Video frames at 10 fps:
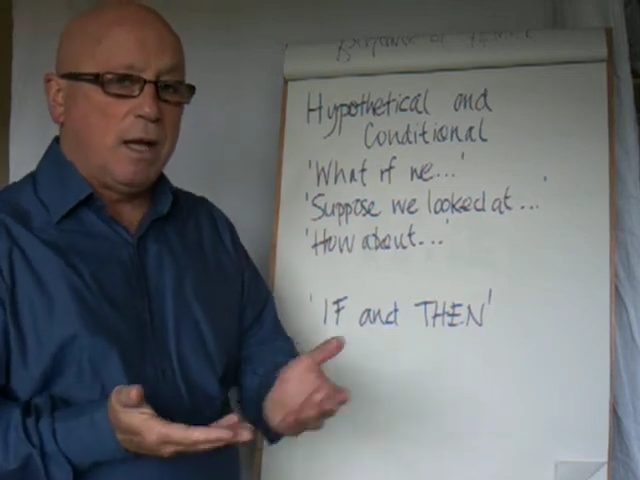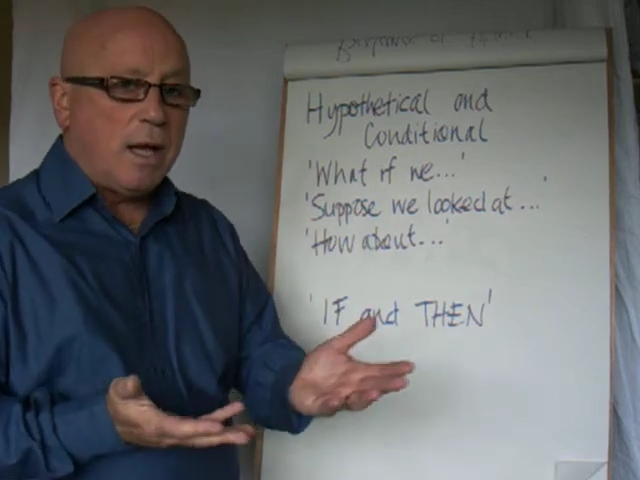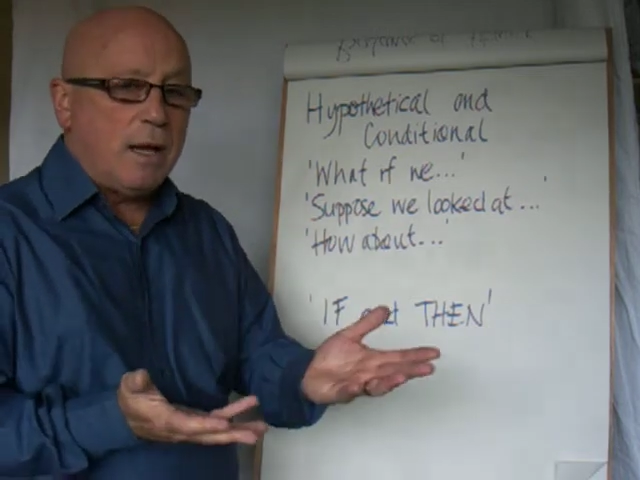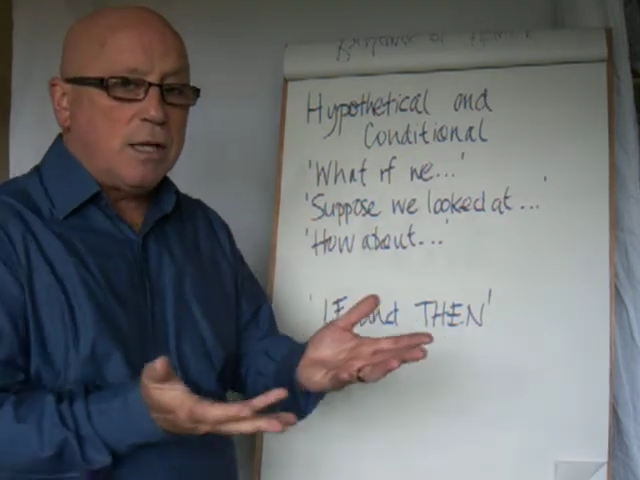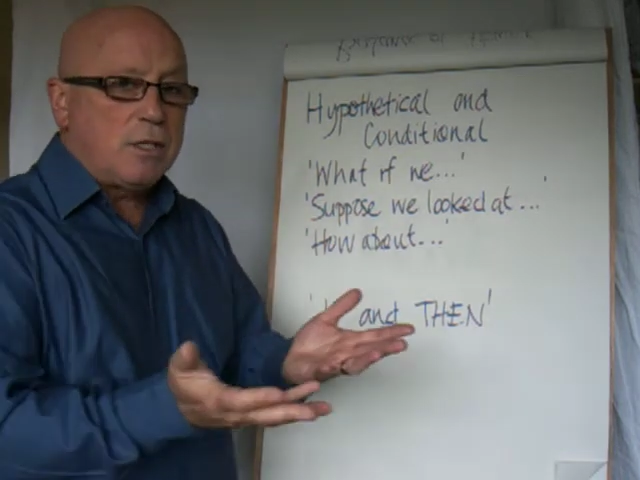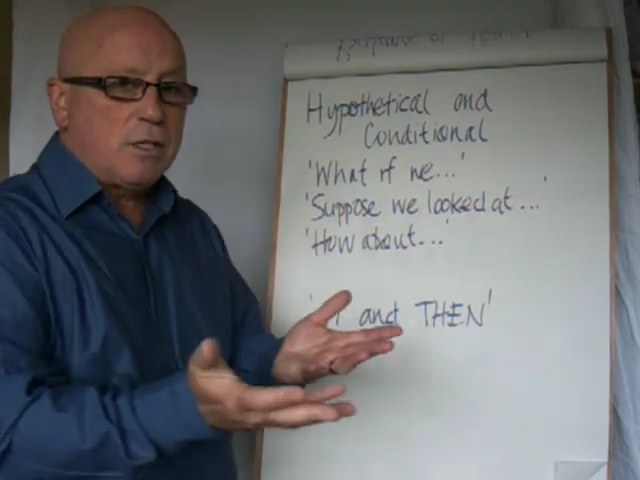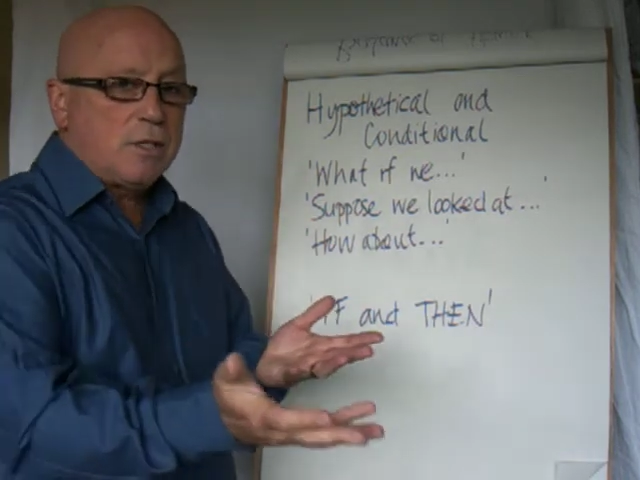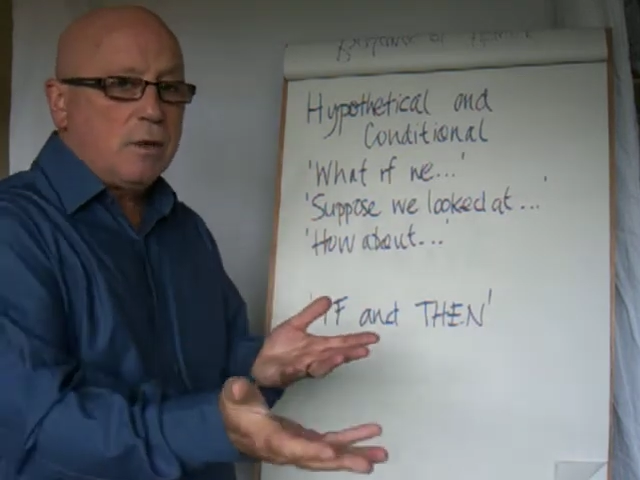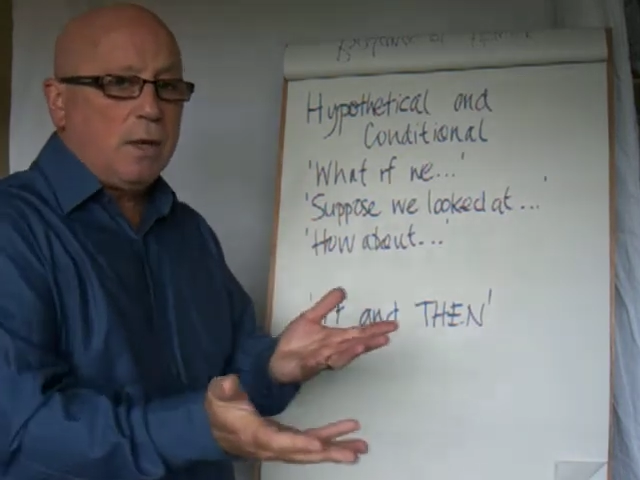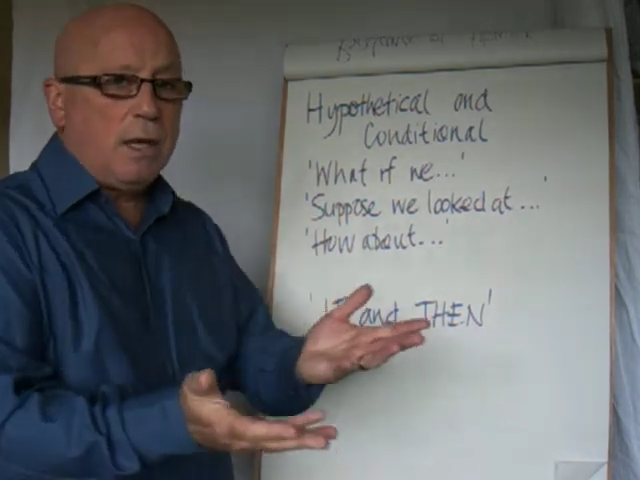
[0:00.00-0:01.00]
and it's
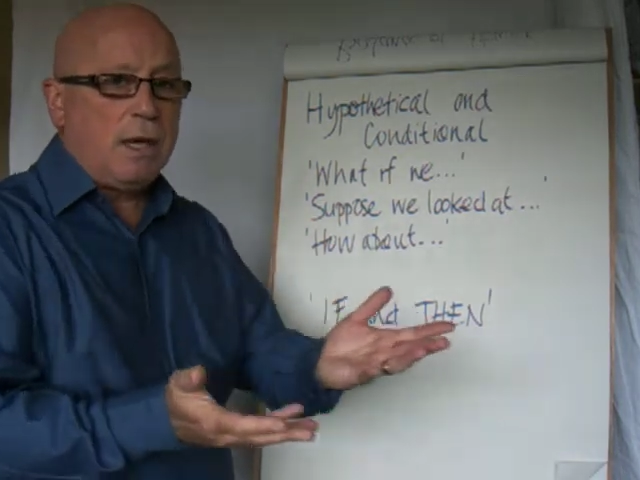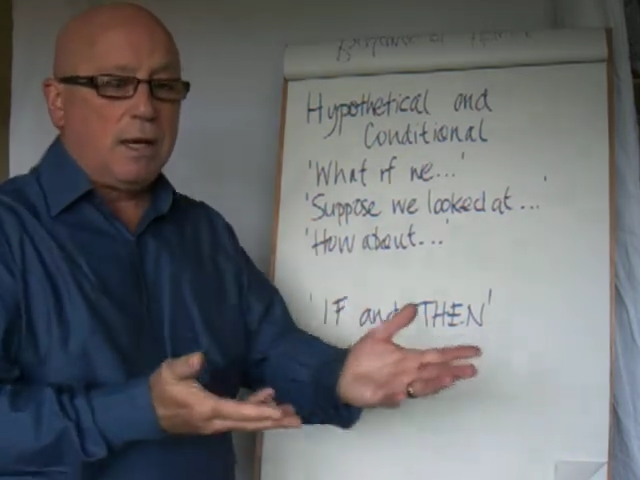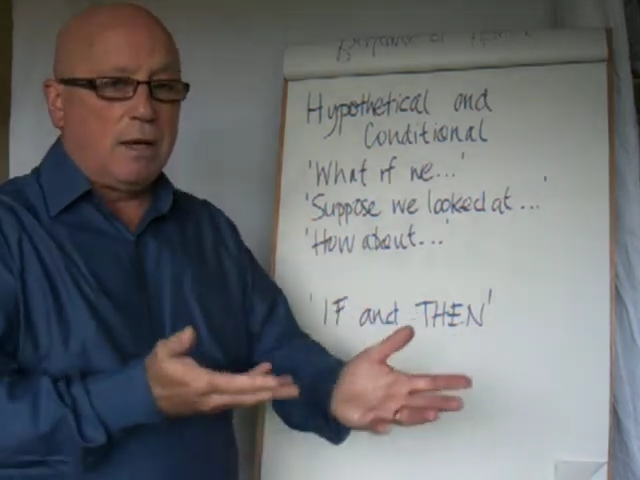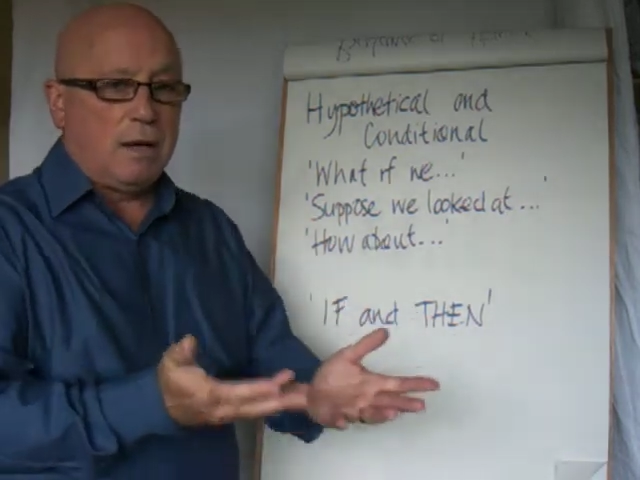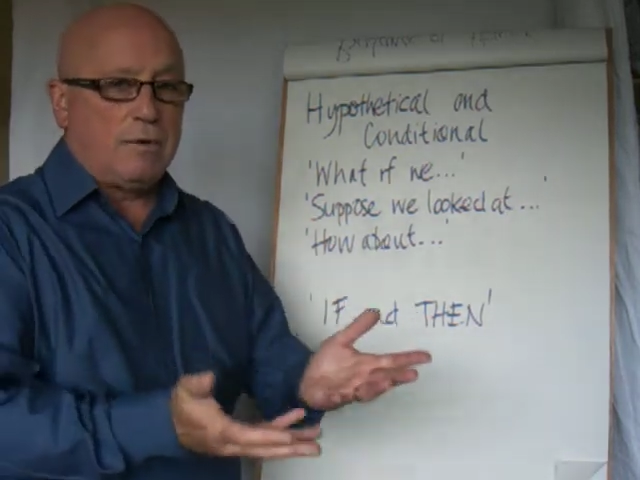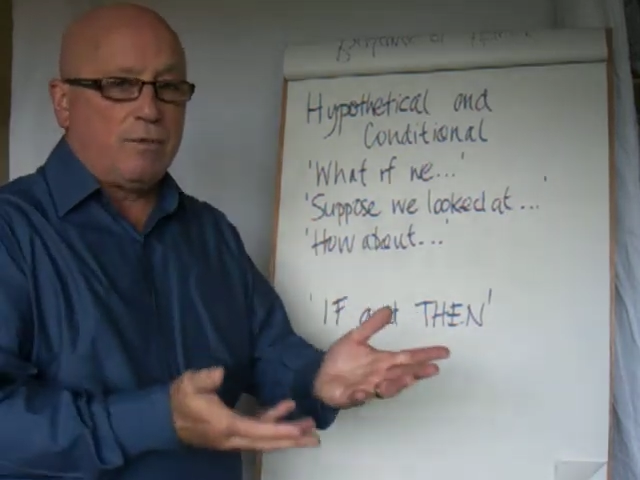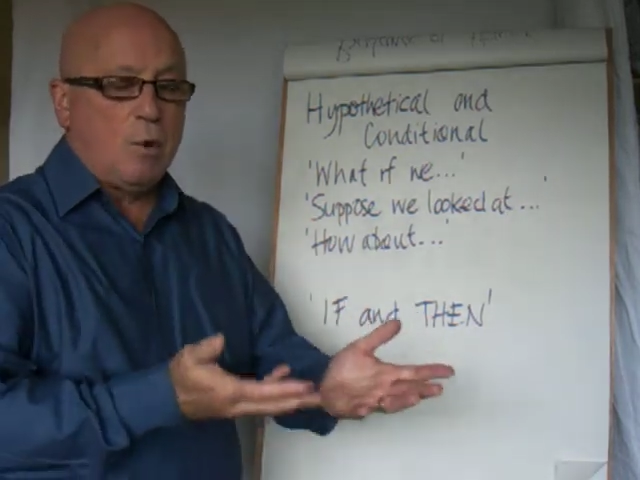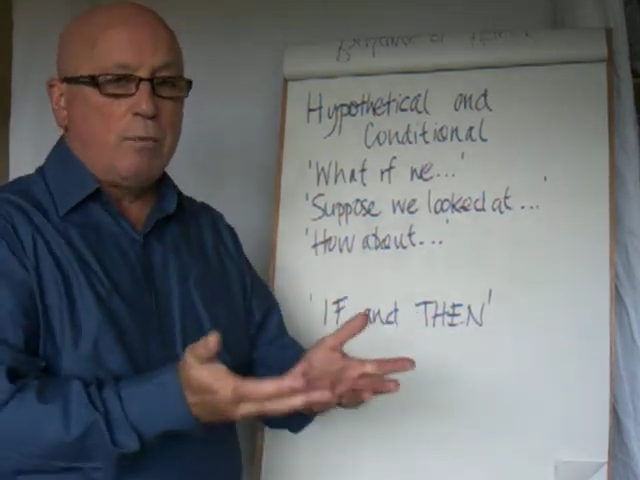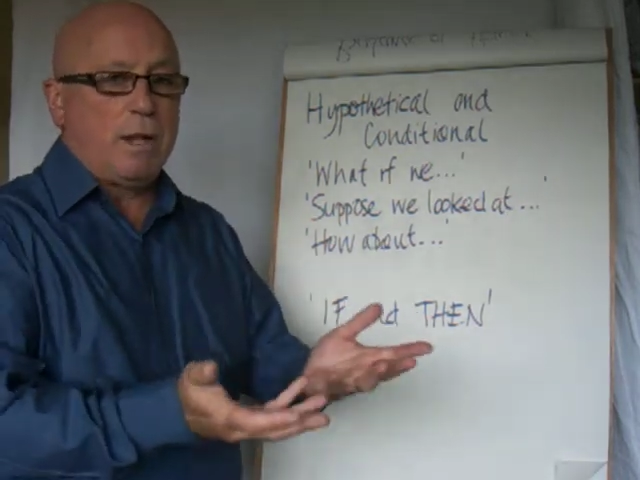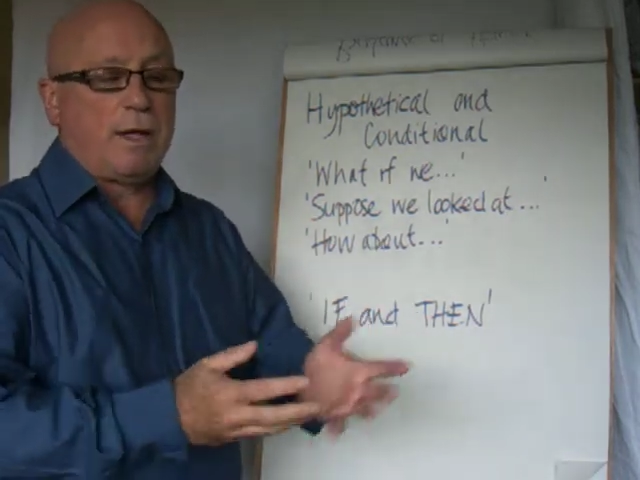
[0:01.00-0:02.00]
just a way of
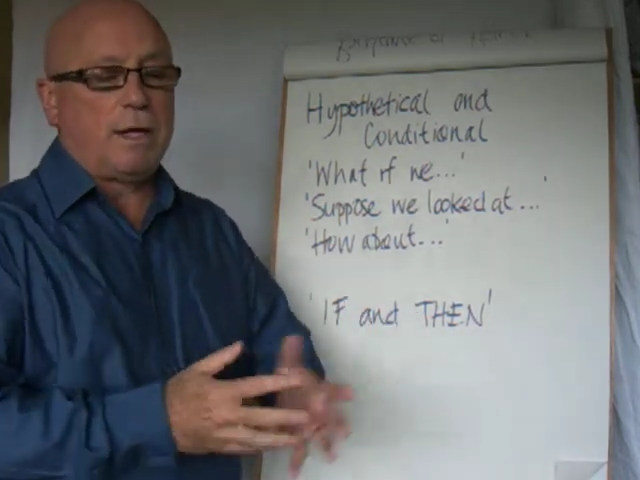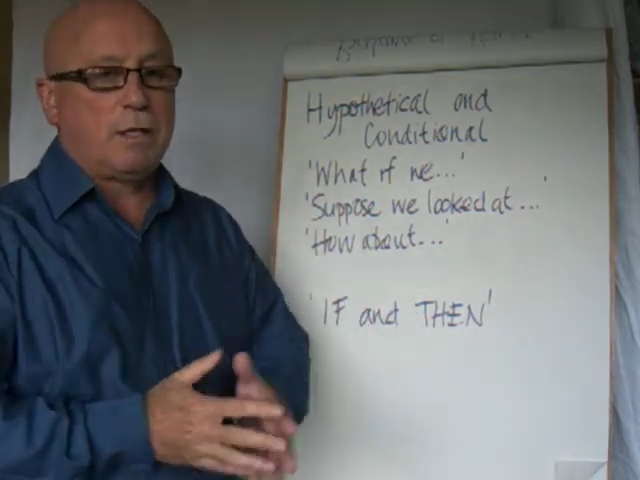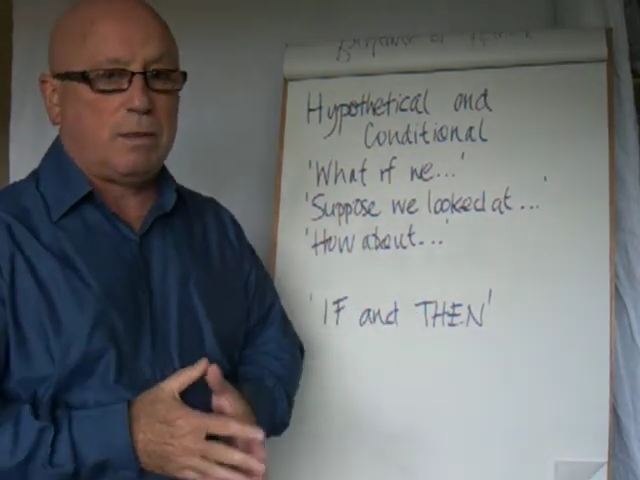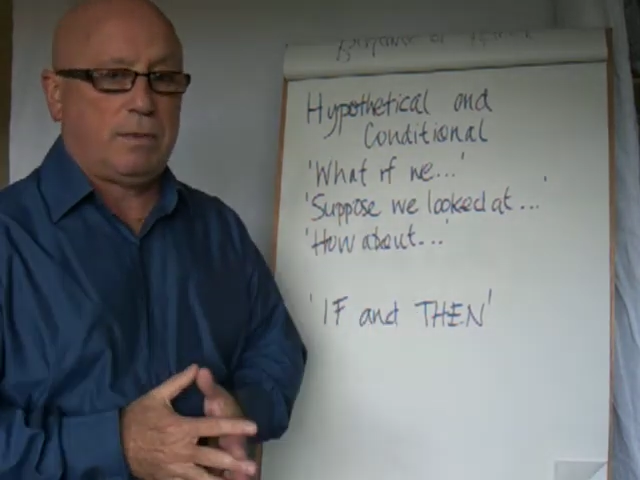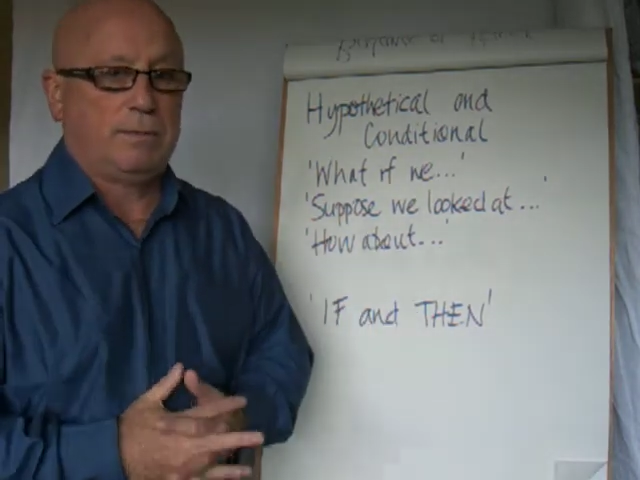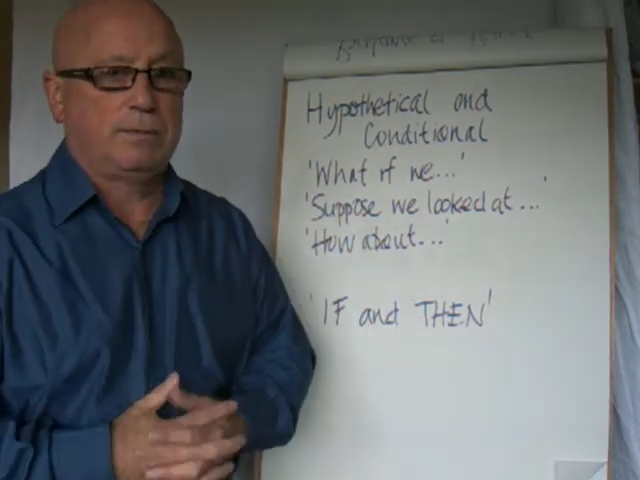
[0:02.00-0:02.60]
opening things up.